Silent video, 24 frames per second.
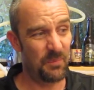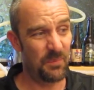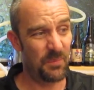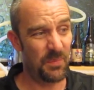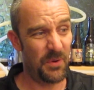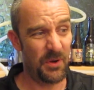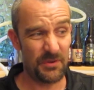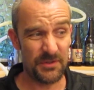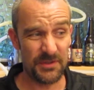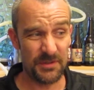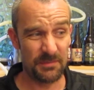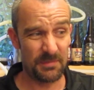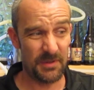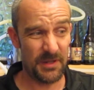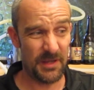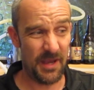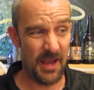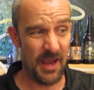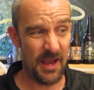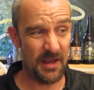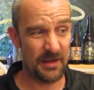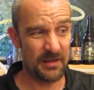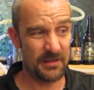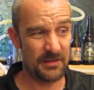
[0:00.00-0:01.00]

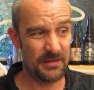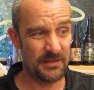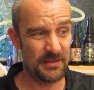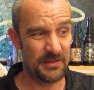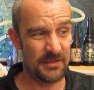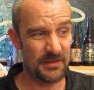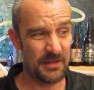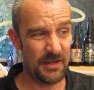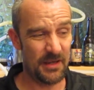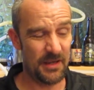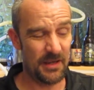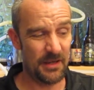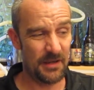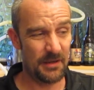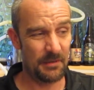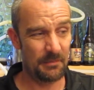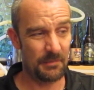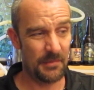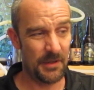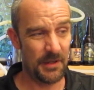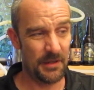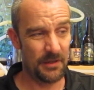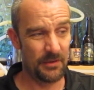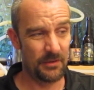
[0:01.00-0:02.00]
possibly added a
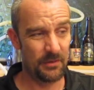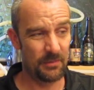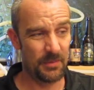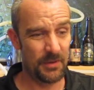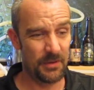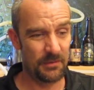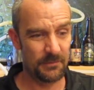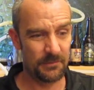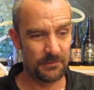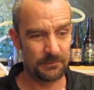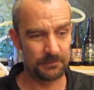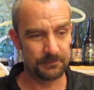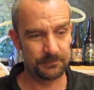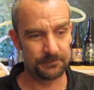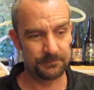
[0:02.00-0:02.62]
little bit of